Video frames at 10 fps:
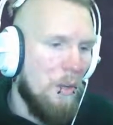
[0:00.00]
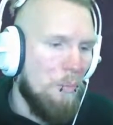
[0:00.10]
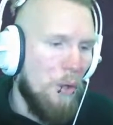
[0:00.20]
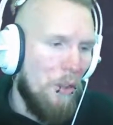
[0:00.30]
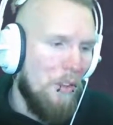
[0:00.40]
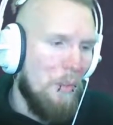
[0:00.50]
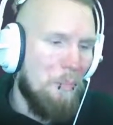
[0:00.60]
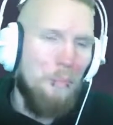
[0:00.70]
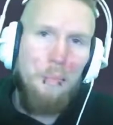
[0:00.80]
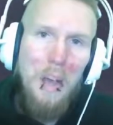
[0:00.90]
put a
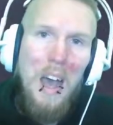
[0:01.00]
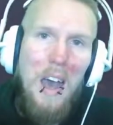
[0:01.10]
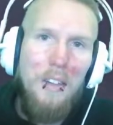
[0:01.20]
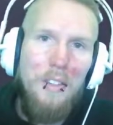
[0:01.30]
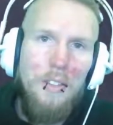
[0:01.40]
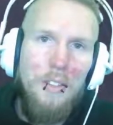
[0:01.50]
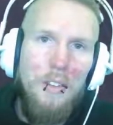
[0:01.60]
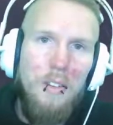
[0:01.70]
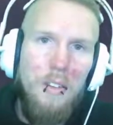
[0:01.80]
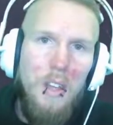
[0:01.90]
path
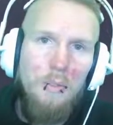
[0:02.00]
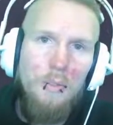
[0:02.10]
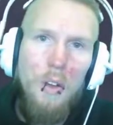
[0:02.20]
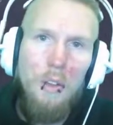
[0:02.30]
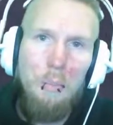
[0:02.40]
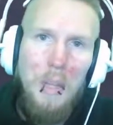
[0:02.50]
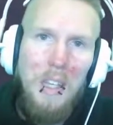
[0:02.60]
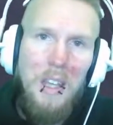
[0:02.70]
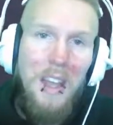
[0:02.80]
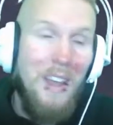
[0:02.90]
in front of
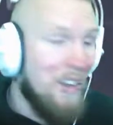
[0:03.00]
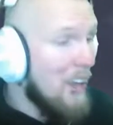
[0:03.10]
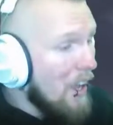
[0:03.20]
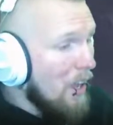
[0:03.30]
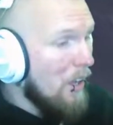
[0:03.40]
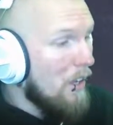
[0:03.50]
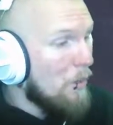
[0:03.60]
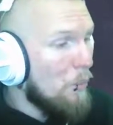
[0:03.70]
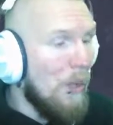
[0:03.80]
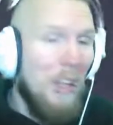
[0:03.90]
me and,
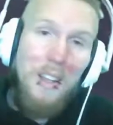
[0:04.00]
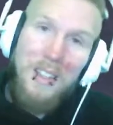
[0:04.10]
well,